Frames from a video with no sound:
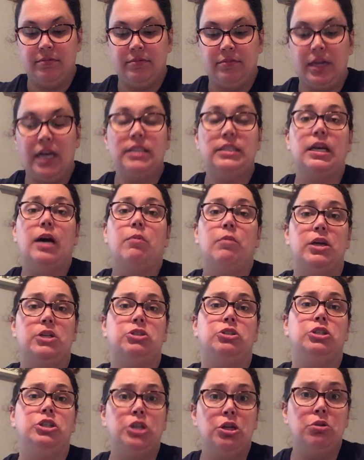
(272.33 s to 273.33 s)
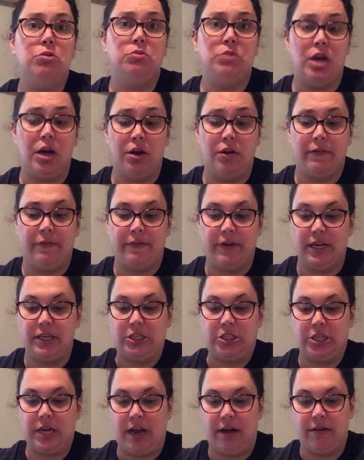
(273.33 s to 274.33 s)
That's how much you know,
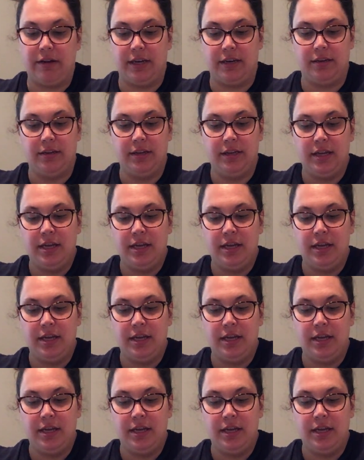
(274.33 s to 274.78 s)
Fudge shouted.